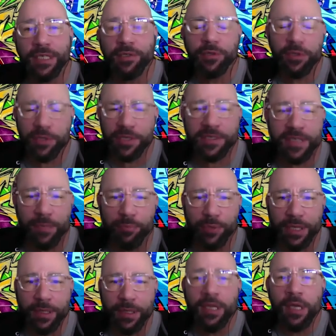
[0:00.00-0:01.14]
Did you just
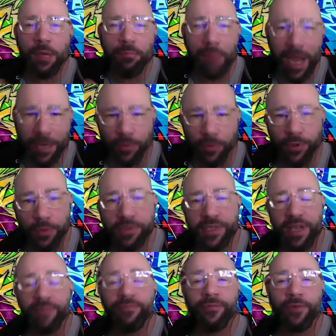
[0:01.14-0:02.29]
simply microdose
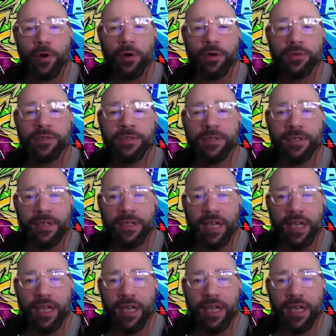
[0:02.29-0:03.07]
at first